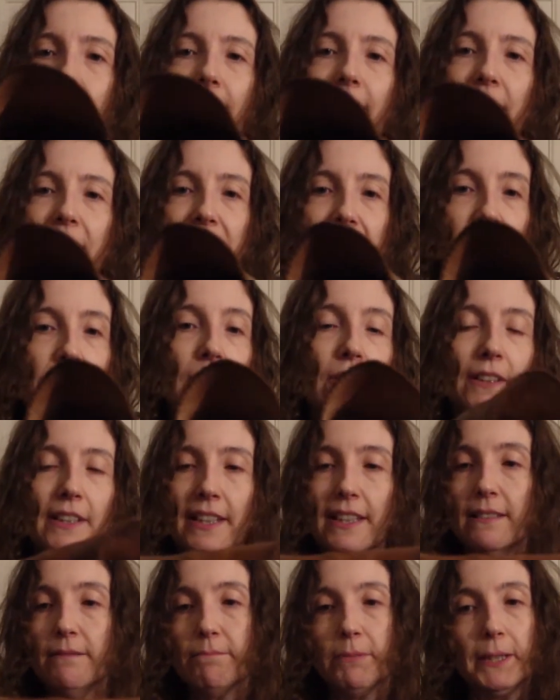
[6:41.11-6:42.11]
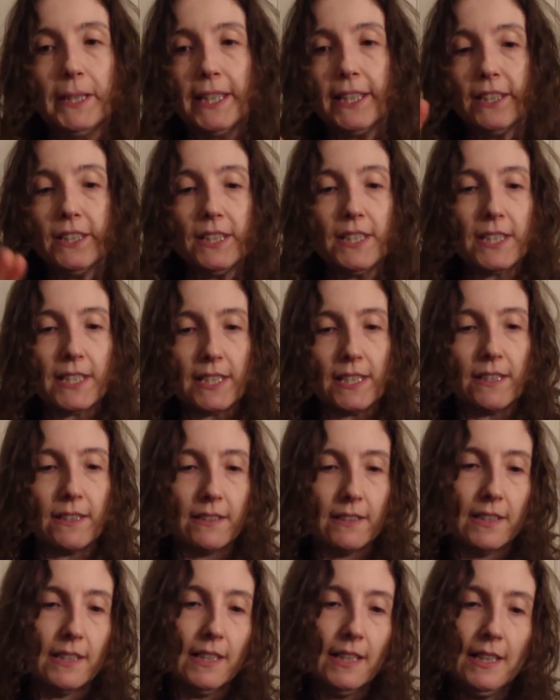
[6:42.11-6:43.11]
and they're looking pretty good
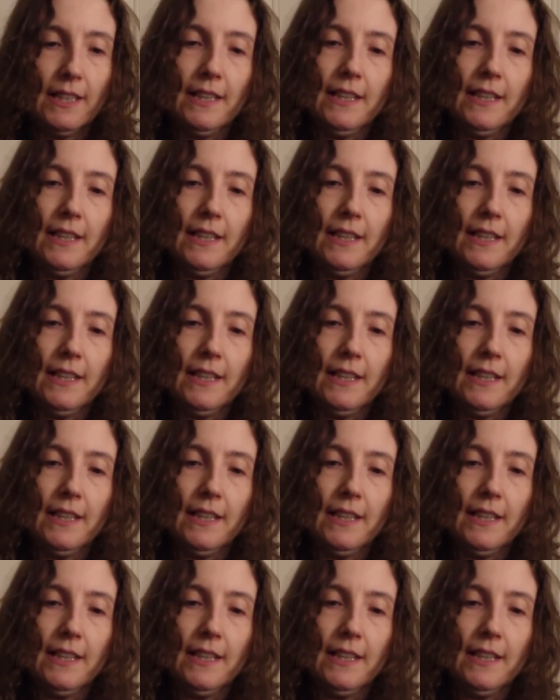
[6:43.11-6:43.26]
still.